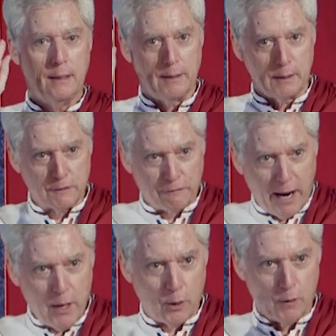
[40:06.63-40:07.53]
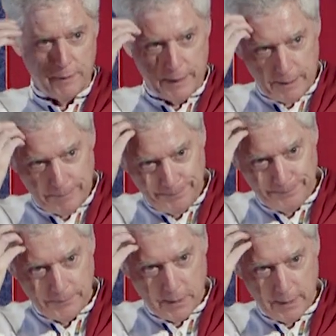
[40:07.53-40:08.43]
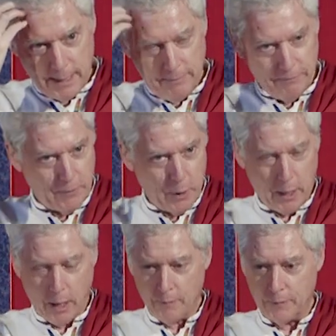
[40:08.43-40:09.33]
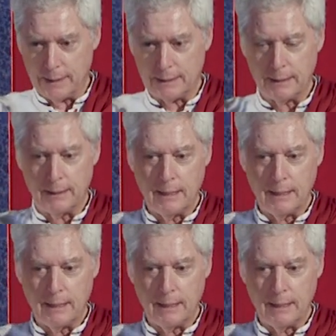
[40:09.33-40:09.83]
there's fire over there. Okay? Very obvious.